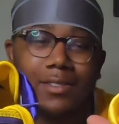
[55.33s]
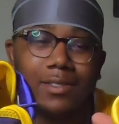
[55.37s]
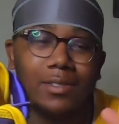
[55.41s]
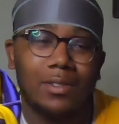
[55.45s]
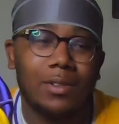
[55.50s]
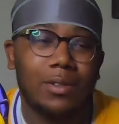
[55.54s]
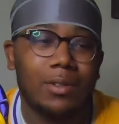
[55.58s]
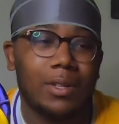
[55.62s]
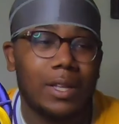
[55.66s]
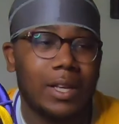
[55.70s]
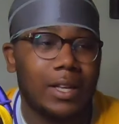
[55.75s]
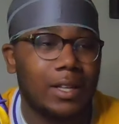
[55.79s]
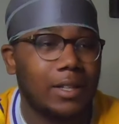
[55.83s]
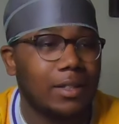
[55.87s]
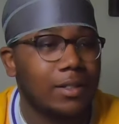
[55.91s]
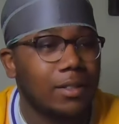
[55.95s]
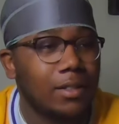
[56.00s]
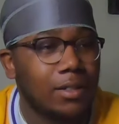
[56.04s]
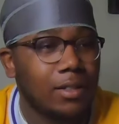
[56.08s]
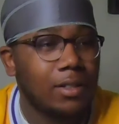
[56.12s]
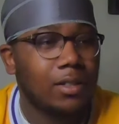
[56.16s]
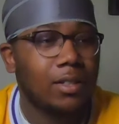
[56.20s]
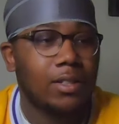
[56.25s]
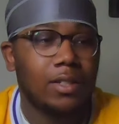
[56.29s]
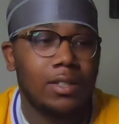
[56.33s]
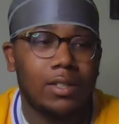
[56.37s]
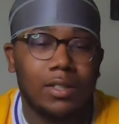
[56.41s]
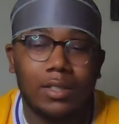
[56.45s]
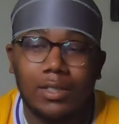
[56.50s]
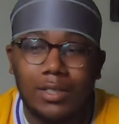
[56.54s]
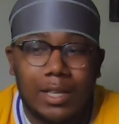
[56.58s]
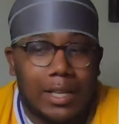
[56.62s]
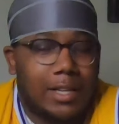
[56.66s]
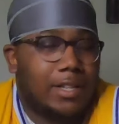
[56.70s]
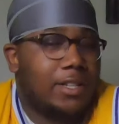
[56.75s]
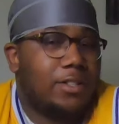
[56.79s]
You know, like,
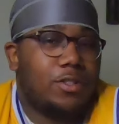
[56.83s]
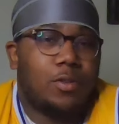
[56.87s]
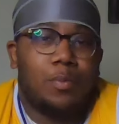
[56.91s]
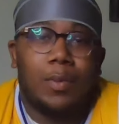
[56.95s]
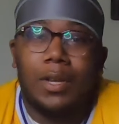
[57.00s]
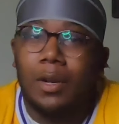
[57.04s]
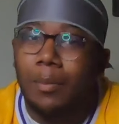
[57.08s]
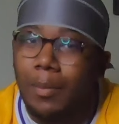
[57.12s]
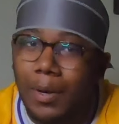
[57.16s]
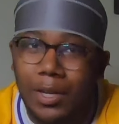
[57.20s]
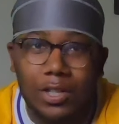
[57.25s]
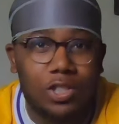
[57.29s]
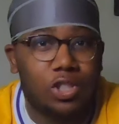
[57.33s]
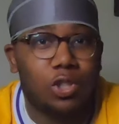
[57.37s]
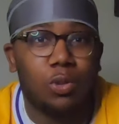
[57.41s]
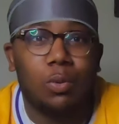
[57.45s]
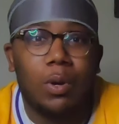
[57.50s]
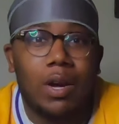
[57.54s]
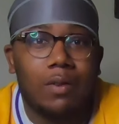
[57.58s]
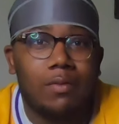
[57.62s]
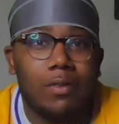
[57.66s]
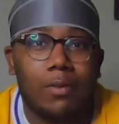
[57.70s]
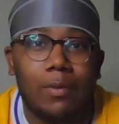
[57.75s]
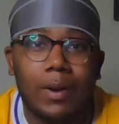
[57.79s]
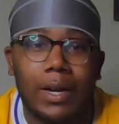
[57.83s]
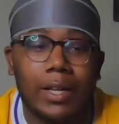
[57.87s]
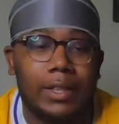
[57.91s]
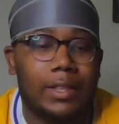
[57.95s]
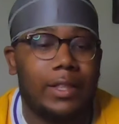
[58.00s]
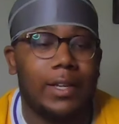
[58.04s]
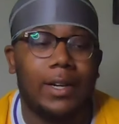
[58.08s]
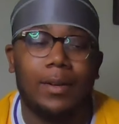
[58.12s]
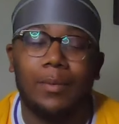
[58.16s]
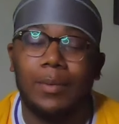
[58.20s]
is that just gonna be the best shoe ever right there?